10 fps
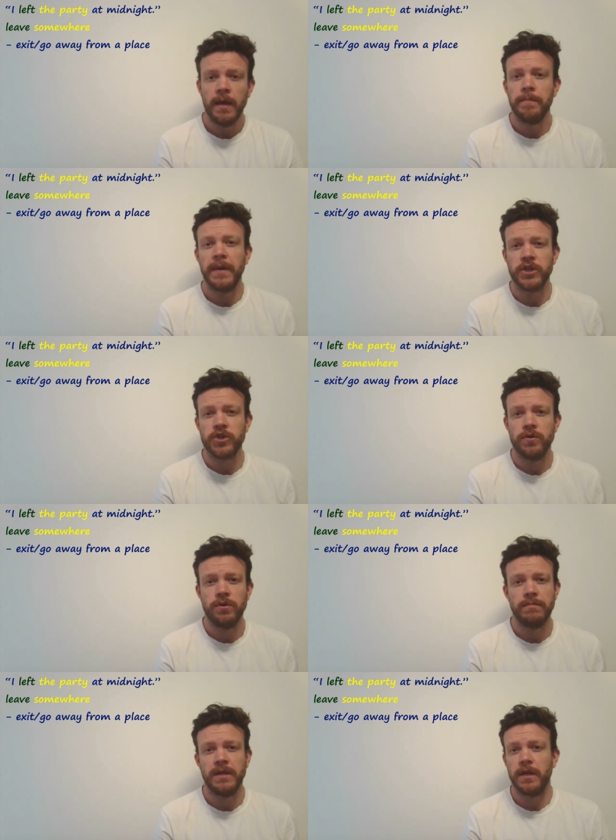Make
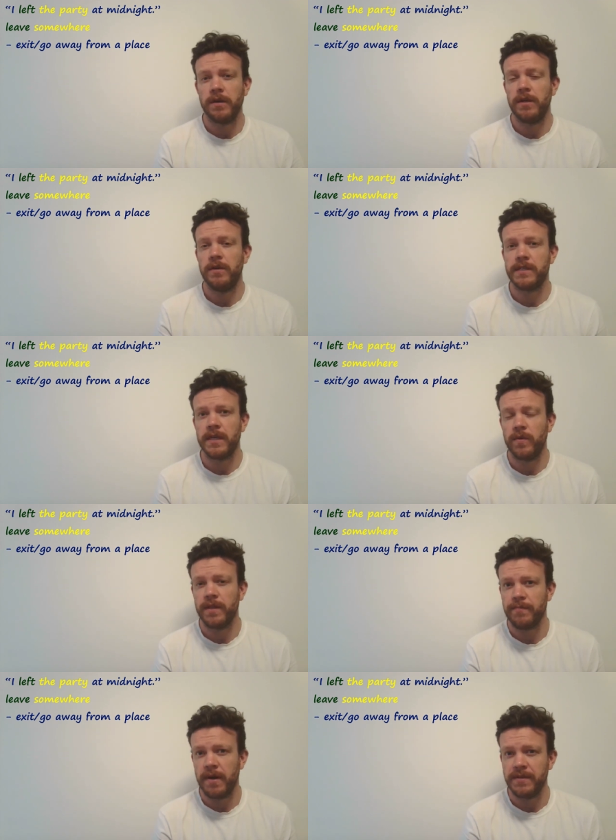sure you don't use it with a
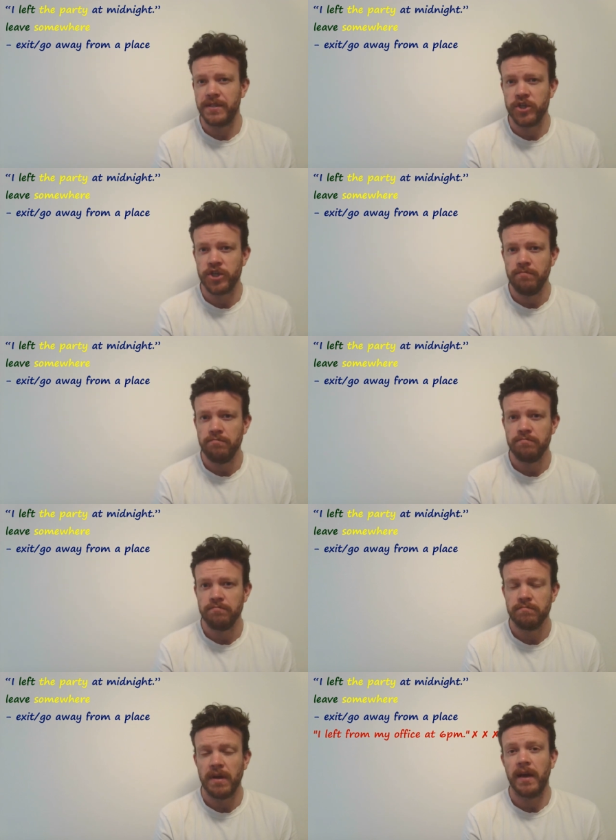preposition.
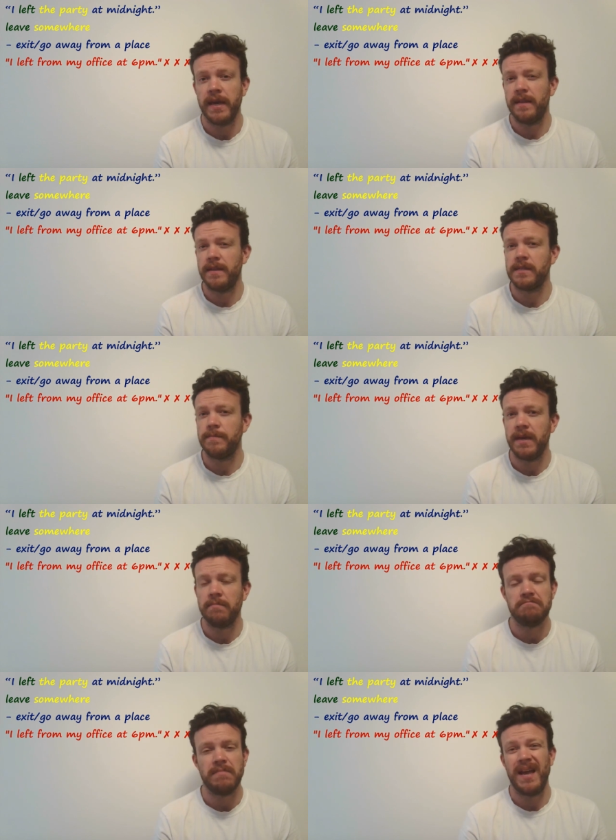I hear this a bit.
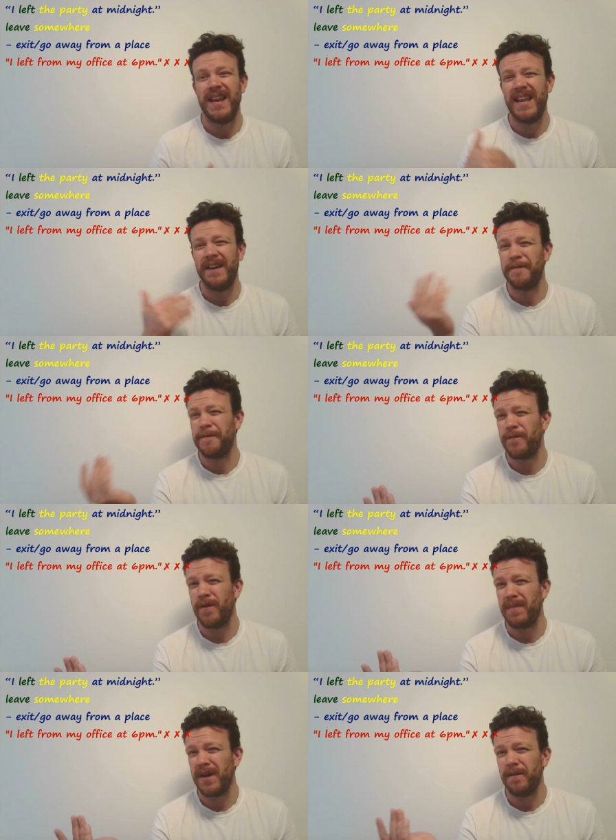I left
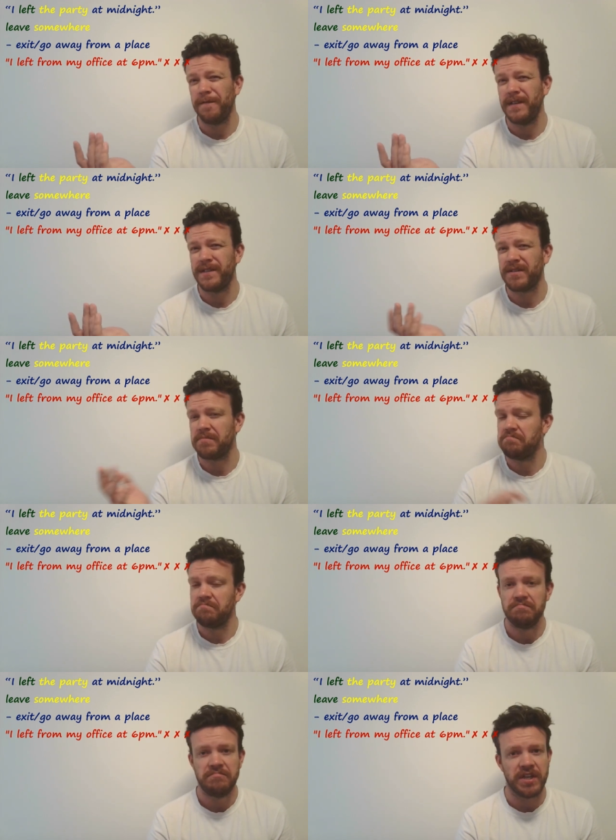from my office.
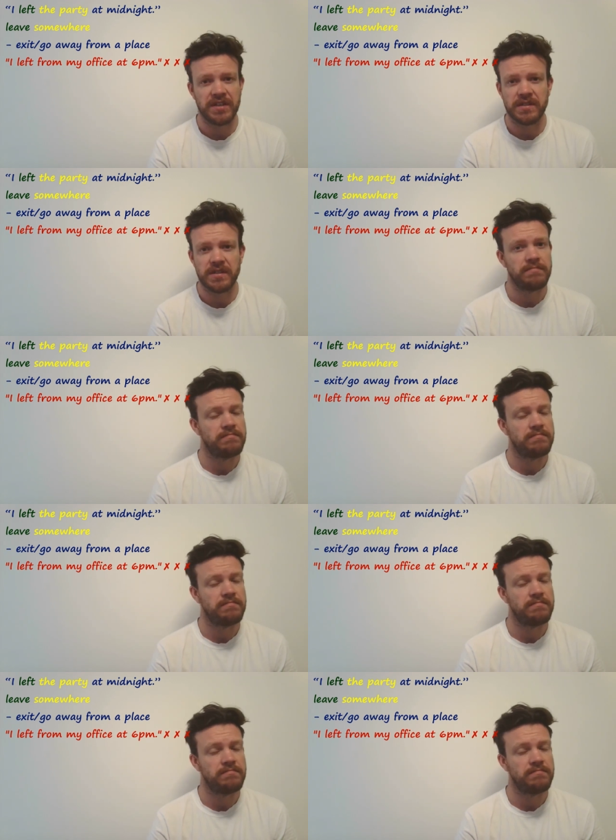Just